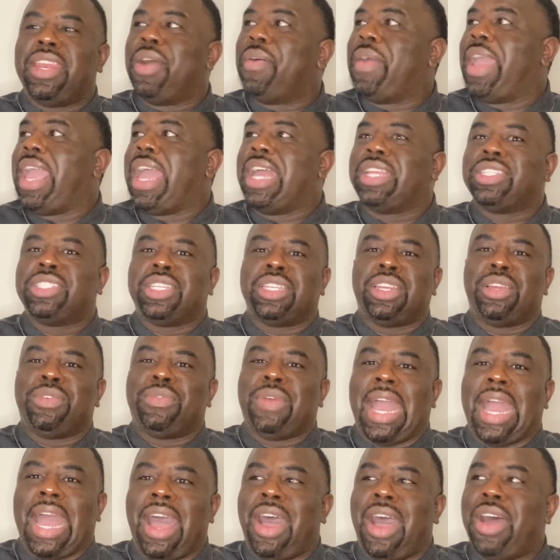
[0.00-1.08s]
Angela
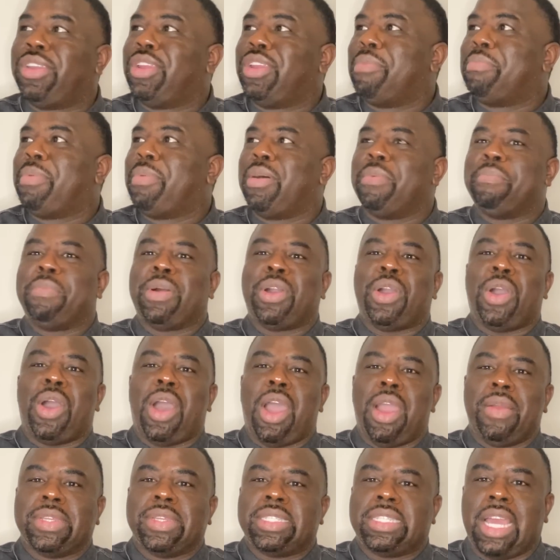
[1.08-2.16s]
Ryan or no
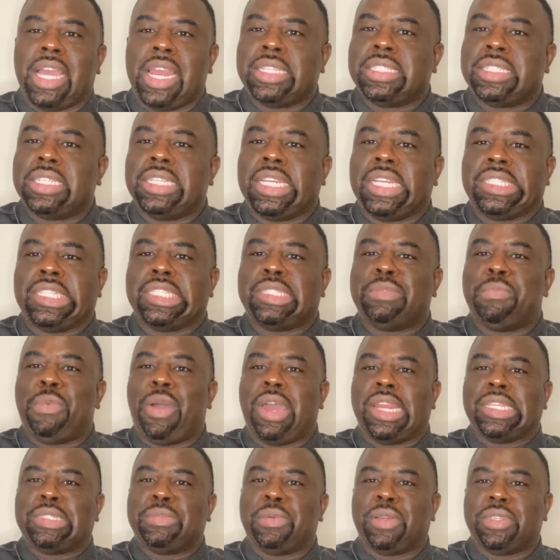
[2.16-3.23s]
Bakari Sellers and just the
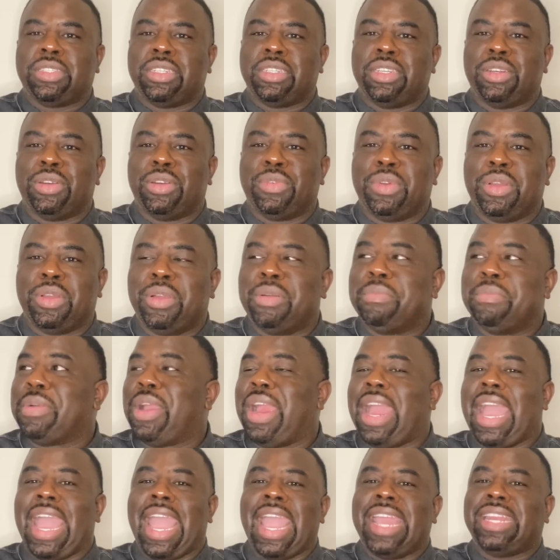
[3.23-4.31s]
smartest person in the room.
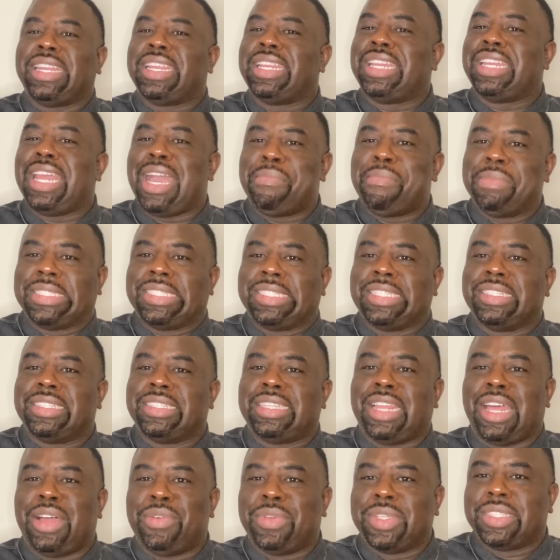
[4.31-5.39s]
Girl, I ain't the dumbest and
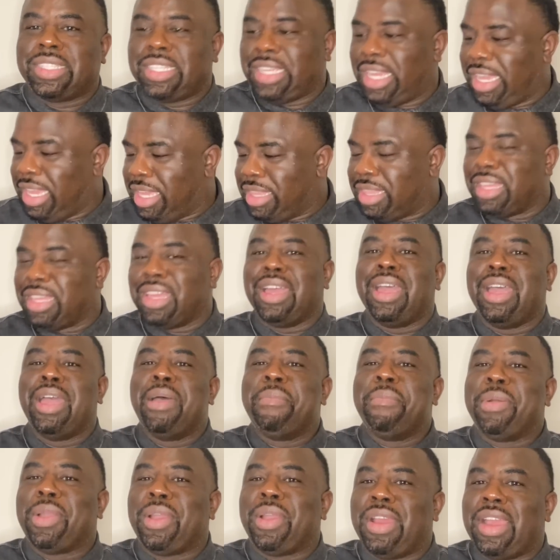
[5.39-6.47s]
soulless either.
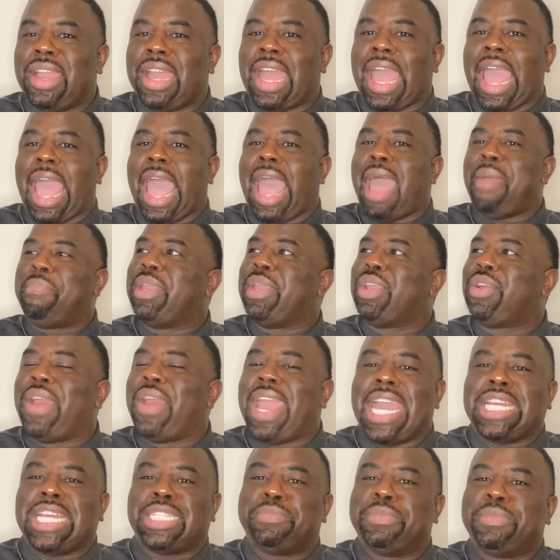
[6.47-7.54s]
But girl, I be
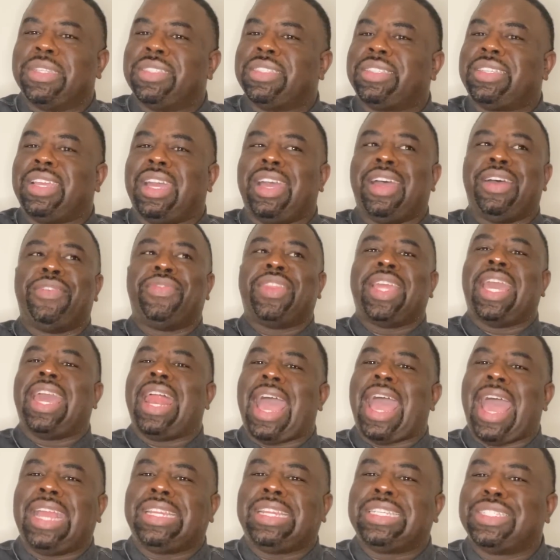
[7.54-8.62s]
grasping stuff that
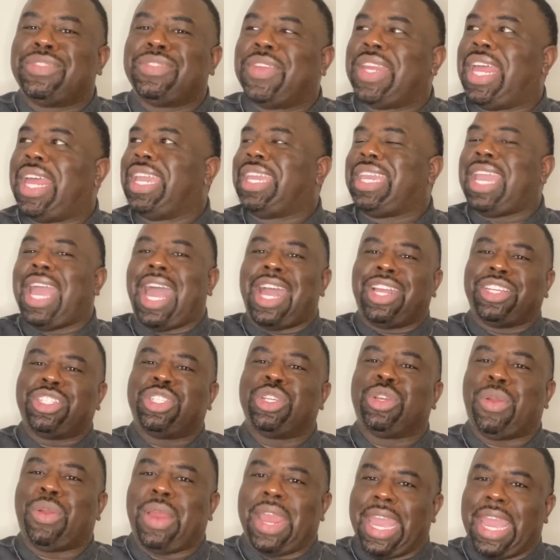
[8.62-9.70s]
I just feel like y'all
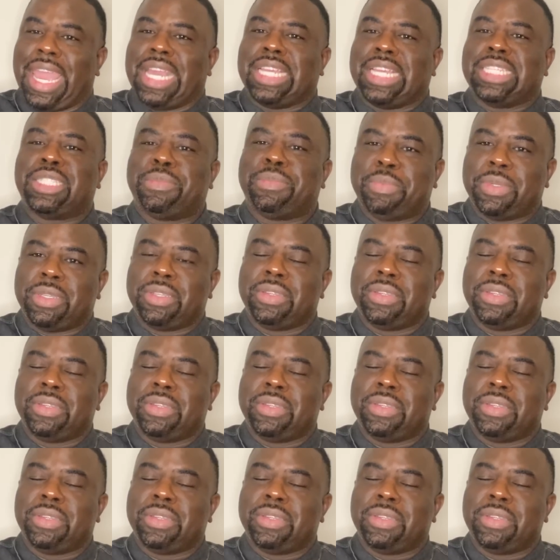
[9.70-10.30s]
should grasp.